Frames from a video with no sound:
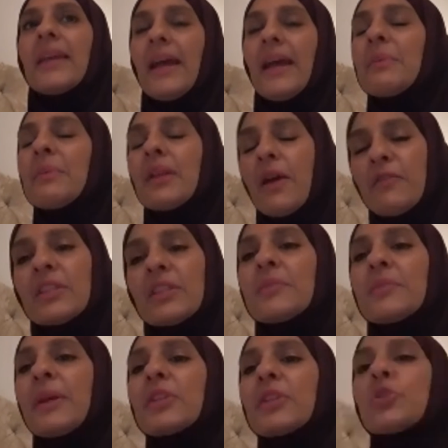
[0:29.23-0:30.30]
obviously it's my
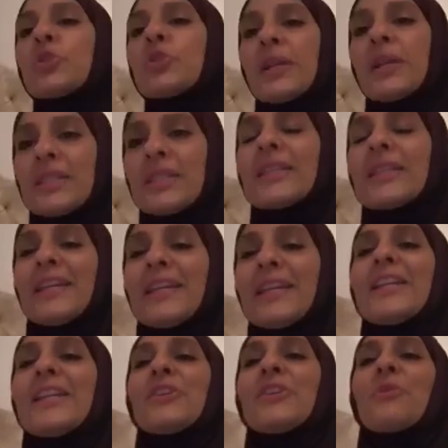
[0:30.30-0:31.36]
trust in
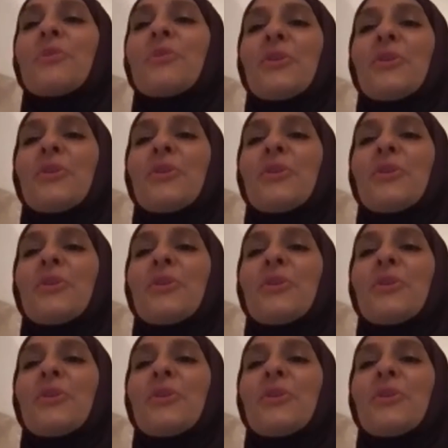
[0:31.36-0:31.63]
your